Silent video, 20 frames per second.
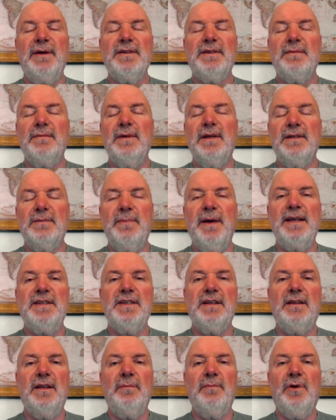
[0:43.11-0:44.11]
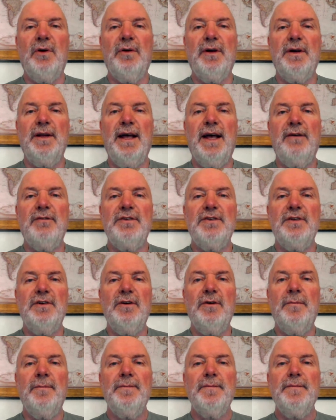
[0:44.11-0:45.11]
But it's basically broken down
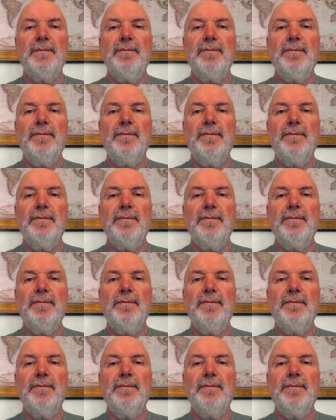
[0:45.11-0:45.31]
to,